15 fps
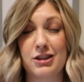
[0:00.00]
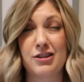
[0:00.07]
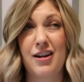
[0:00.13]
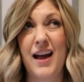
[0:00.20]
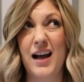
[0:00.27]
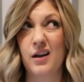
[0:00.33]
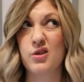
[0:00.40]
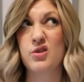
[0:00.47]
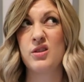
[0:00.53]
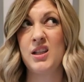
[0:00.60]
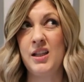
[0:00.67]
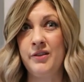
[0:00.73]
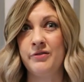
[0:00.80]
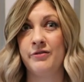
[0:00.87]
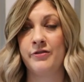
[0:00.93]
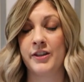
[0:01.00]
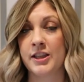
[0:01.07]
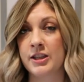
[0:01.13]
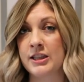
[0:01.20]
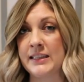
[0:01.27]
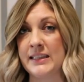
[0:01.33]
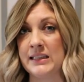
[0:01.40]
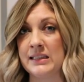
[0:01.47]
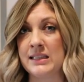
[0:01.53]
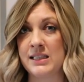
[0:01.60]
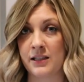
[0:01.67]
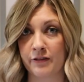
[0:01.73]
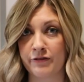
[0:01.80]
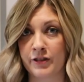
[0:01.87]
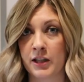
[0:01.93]
they're actually very
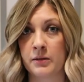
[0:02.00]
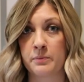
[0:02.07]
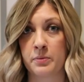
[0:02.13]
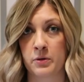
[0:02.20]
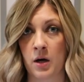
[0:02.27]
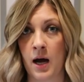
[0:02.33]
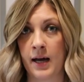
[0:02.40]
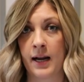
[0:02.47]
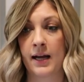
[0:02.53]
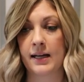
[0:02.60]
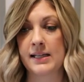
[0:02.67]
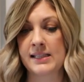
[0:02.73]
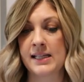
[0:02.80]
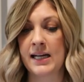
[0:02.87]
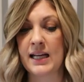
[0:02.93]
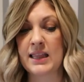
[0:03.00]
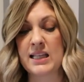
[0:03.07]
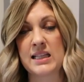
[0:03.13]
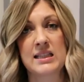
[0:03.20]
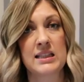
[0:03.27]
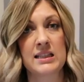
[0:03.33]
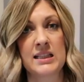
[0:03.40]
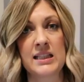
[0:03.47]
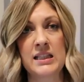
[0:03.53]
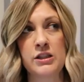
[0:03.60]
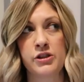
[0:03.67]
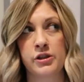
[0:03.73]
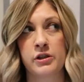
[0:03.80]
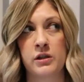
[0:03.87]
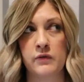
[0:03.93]
different products, and I think that they
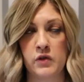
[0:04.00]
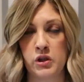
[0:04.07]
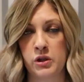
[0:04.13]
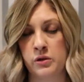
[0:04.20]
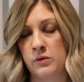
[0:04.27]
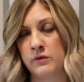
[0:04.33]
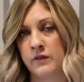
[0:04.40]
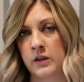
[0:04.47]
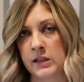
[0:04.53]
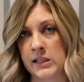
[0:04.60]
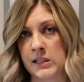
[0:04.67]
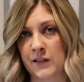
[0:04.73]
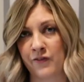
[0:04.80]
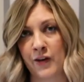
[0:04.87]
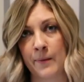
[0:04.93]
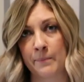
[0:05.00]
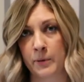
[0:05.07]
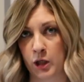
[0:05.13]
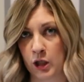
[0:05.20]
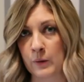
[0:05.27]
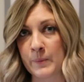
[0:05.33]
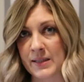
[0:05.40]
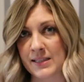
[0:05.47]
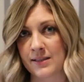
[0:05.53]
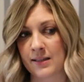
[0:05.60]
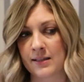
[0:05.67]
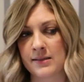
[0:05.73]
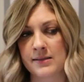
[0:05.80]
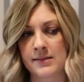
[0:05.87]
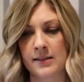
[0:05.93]
serve two very different
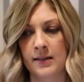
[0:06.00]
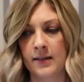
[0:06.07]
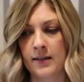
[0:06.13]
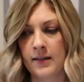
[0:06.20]
purposes.